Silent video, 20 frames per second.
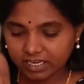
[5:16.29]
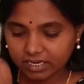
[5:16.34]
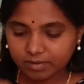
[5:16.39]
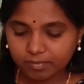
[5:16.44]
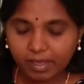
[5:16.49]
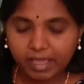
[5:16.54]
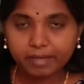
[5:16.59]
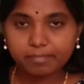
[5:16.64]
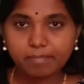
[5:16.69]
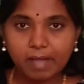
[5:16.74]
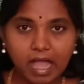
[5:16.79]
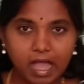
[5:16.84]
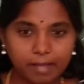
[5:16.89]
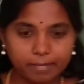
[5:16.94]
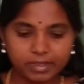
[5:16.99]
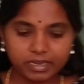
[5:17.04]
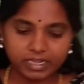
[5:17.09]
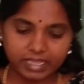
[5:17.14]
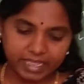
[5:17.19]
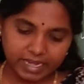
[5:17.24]
in my palm
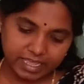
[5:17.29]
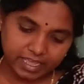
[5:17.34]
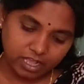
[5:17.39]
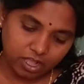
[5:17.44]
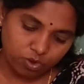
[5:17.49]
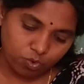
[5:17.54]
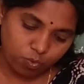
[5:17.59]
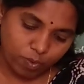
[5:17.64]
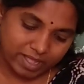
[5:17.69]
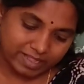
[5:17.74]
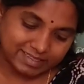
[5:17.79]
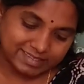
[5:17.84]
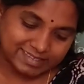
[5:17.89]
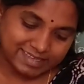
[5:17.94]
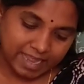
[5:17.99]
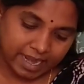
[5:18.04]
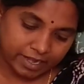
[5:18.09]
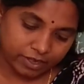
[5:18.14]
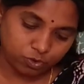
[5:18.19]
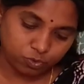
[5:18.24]
and can I count one
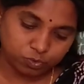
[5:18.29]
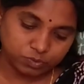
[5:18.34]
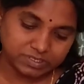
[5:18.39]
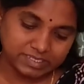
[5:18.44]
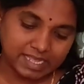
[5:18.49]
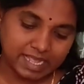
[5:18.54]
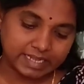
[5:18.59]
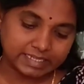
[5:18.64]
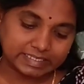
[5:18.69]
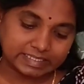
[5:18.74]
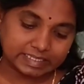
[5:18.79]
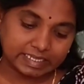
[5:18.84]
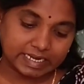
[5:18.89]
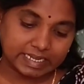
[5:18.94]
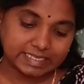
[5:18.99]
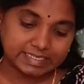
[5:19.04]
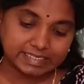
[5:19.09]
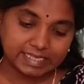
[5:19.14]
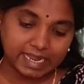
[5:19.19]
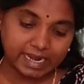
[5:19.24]
sand, two sands,
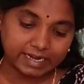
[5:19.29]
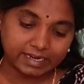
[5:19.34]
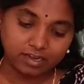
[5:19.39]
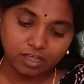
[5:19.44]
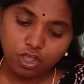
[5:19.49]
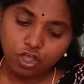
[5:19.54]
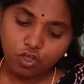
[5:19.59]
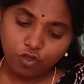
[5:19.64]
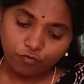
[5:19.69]
three sands,